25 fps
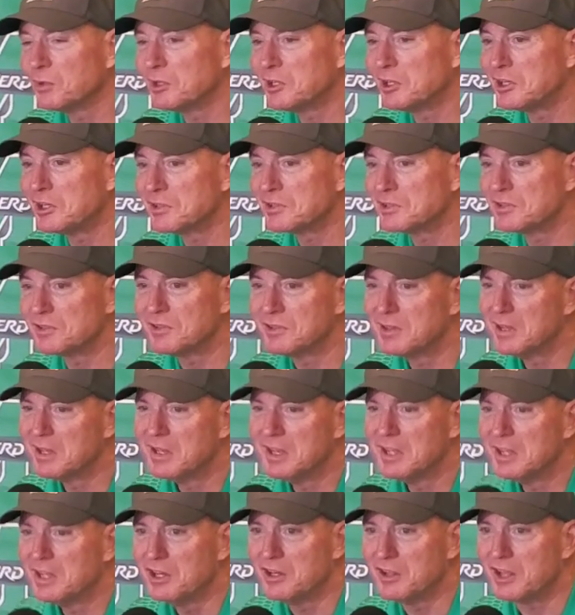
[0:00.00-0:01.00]
No, it is.
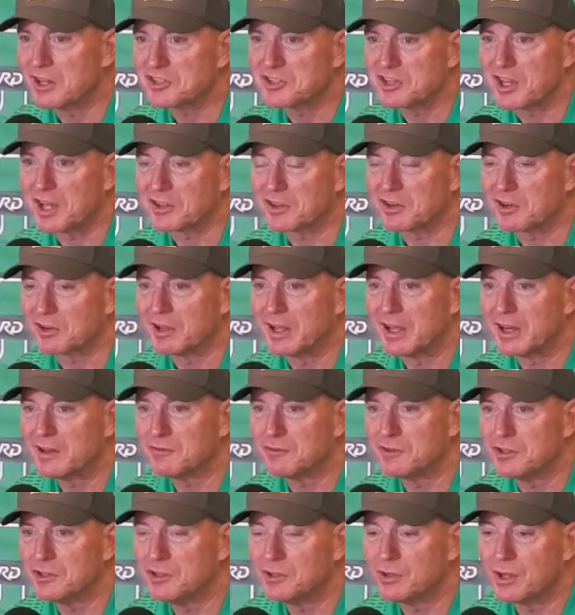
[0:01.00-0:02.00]
That South Carolina
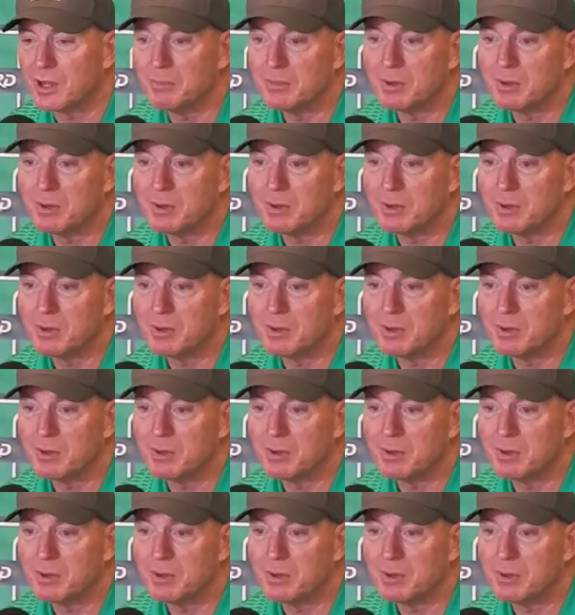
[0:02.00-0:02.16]
venue,